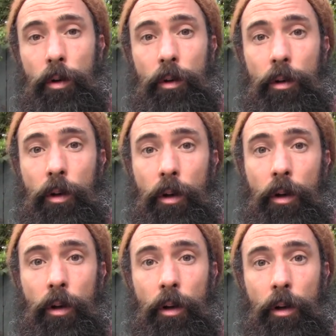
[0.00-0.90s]

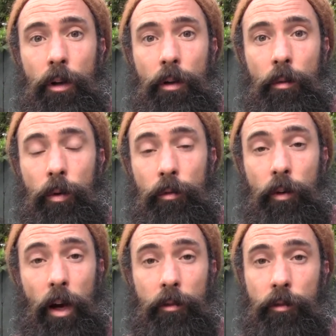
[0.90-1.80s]
were
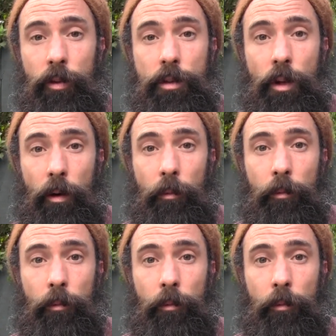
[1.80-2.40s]
fine for some.